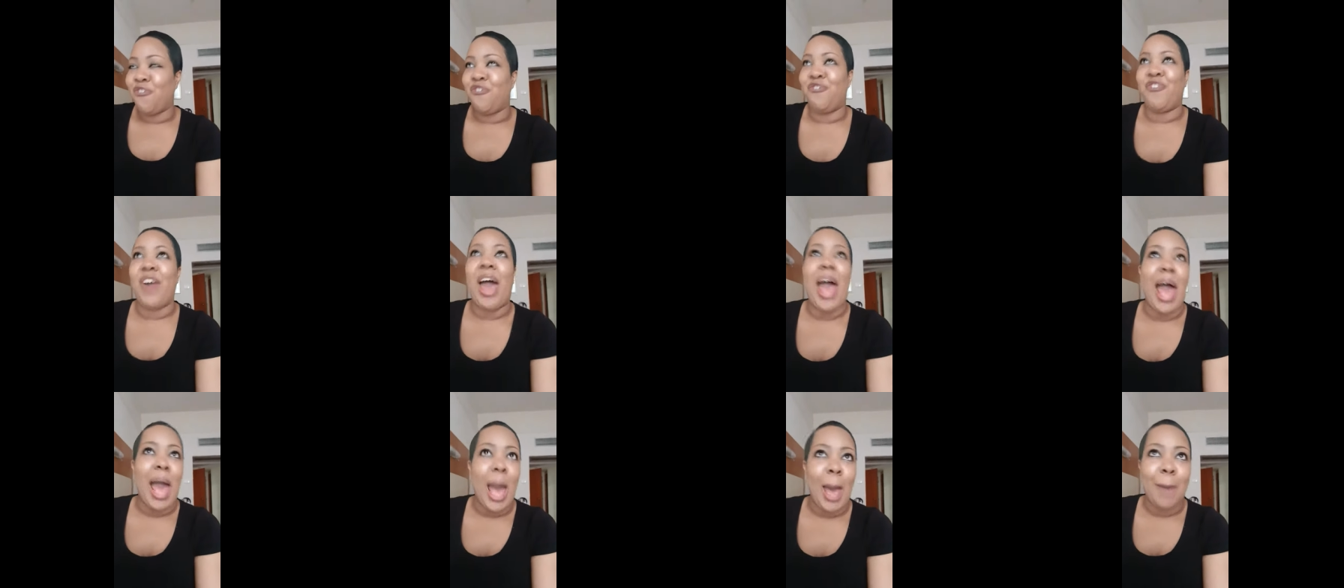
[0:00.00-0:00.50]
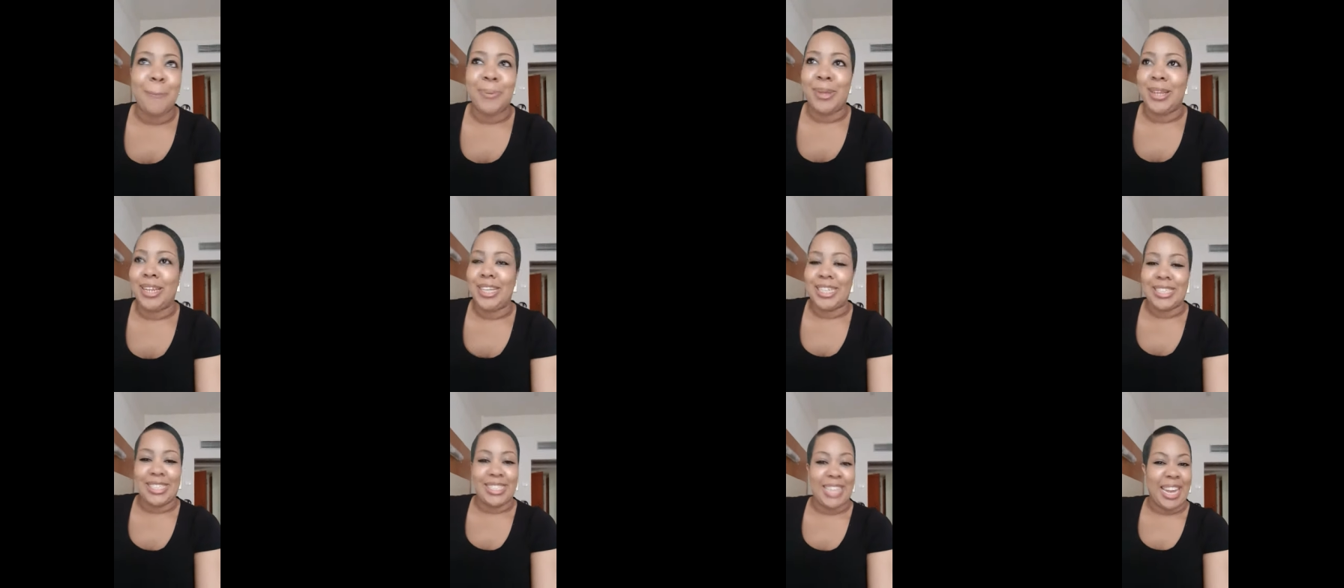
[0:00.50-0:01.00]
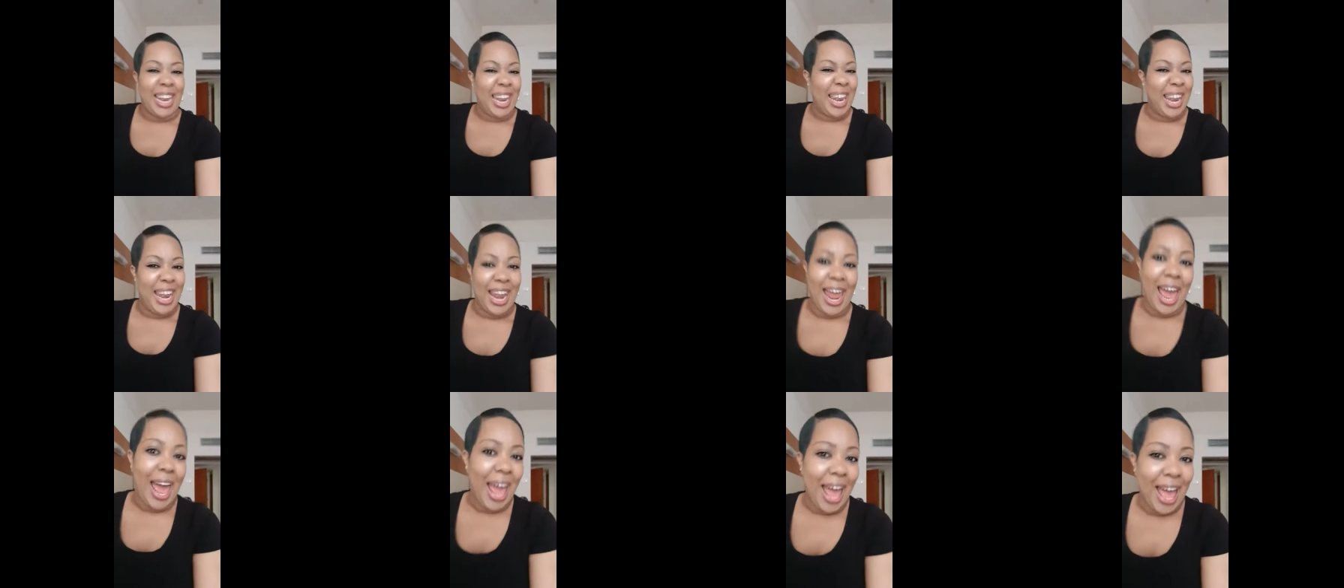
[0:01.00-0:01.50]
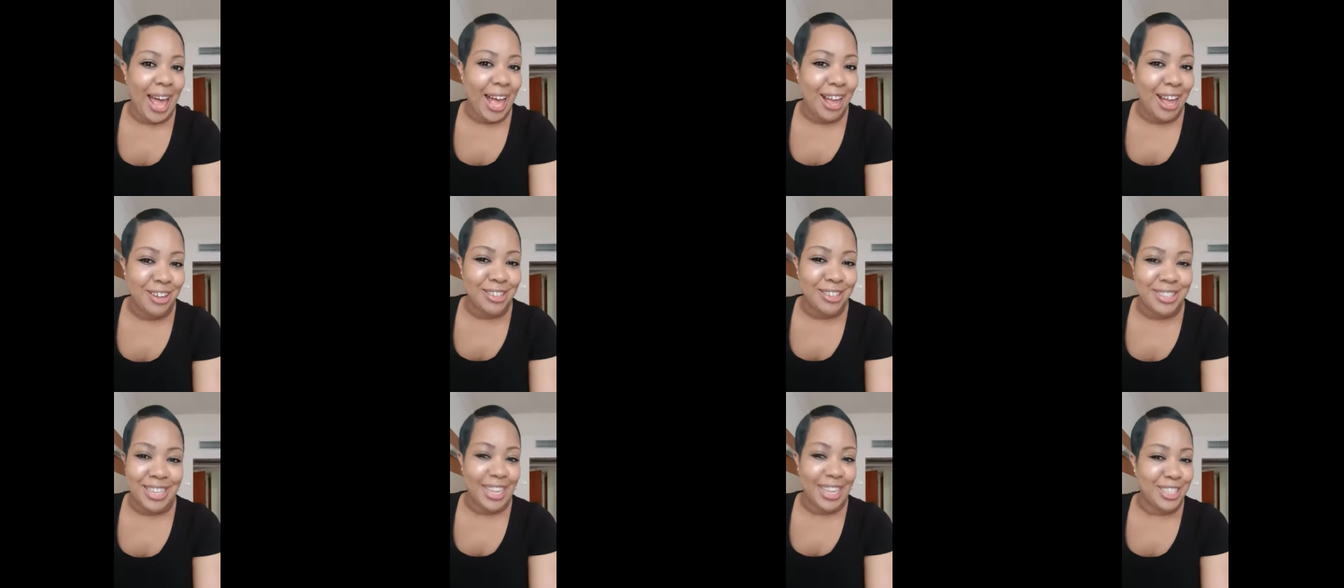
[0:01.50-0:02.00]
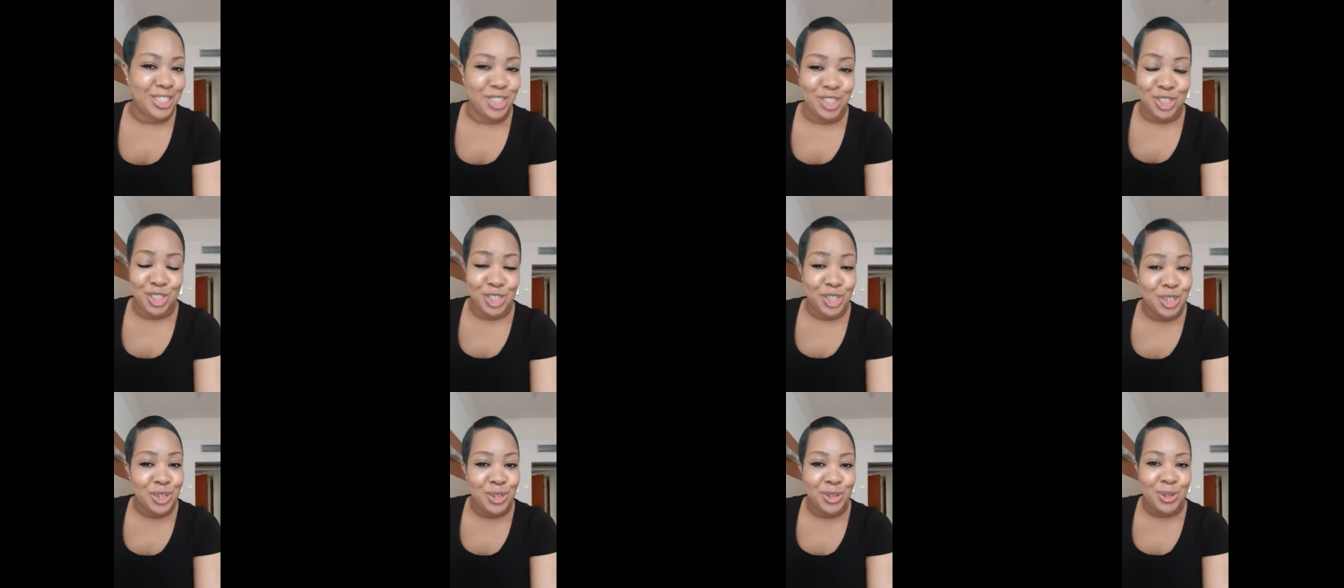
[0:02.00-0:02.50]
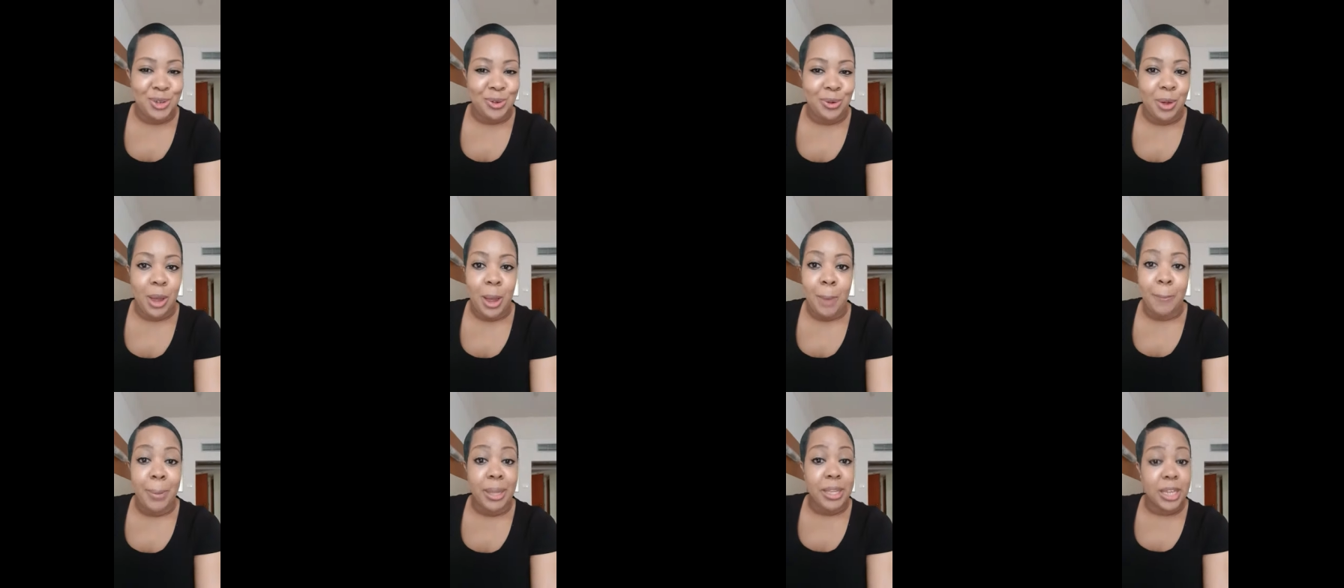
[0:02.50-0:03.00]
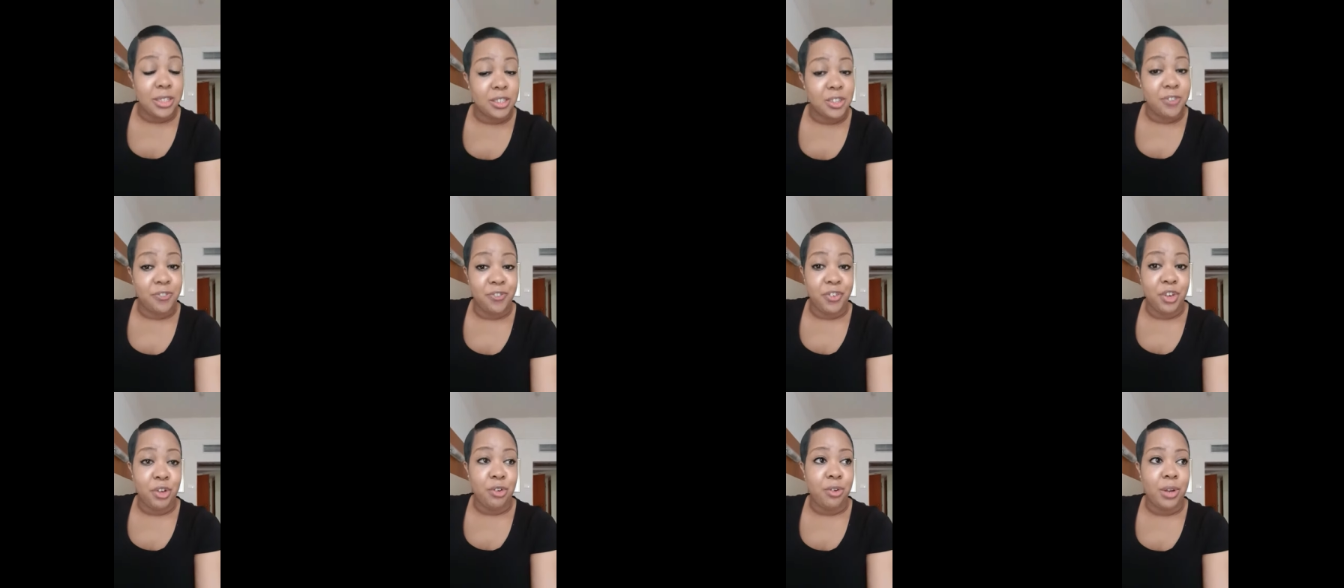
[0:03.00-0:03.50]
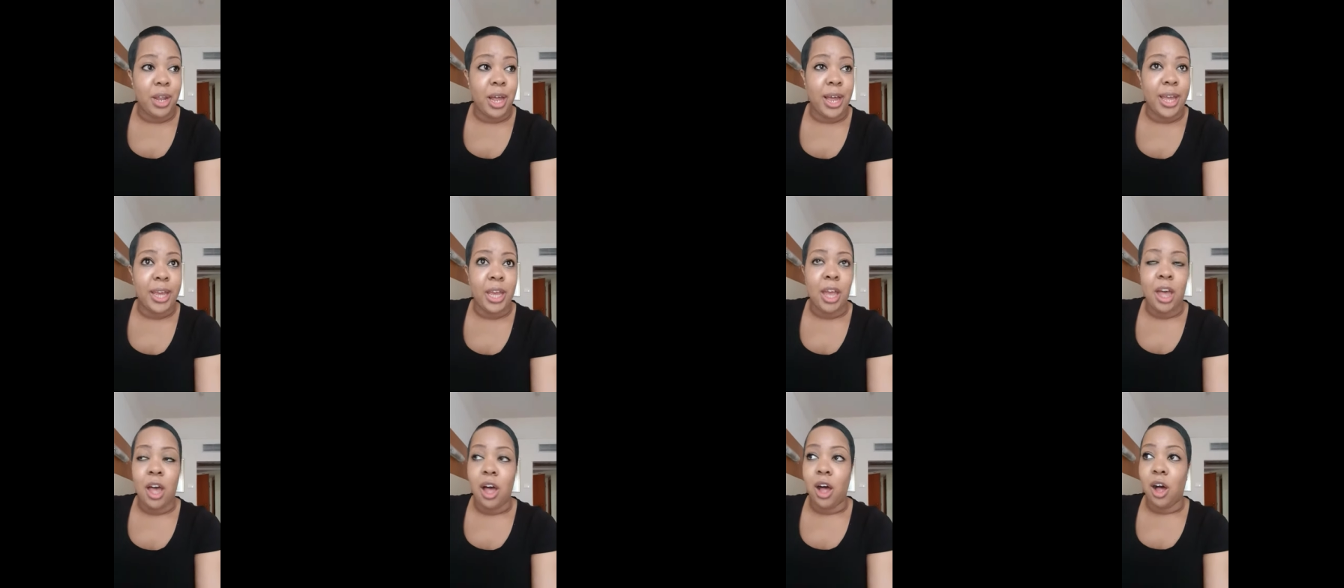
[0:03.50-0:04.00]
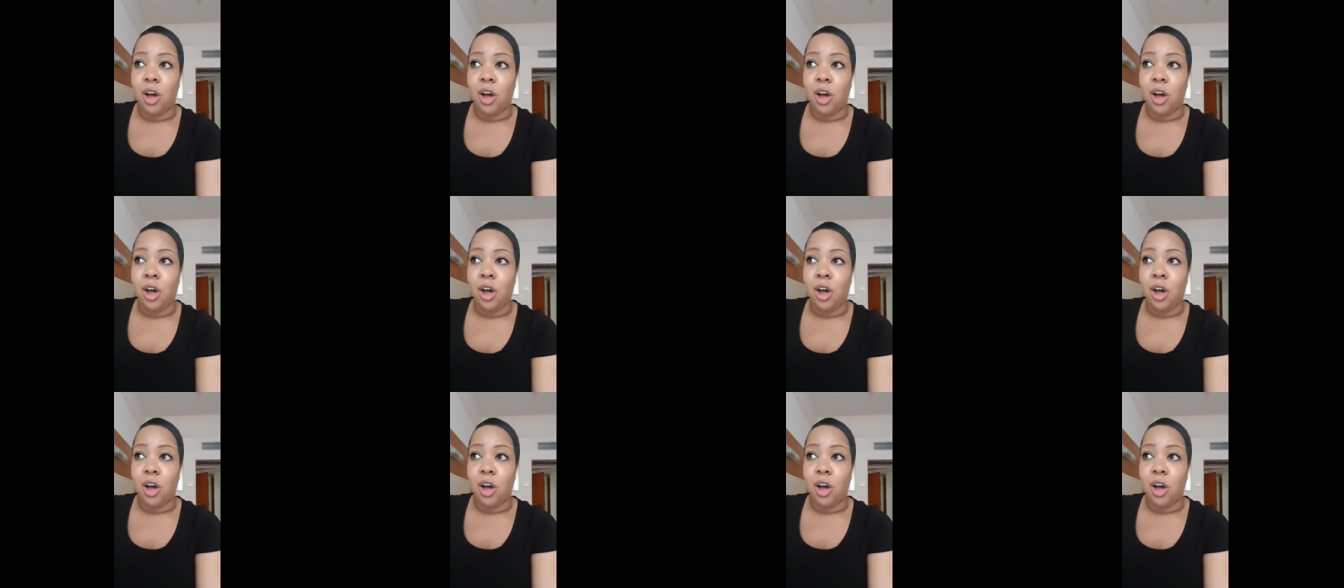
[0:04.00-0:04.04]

fabulous and loud as you, but they just feel like,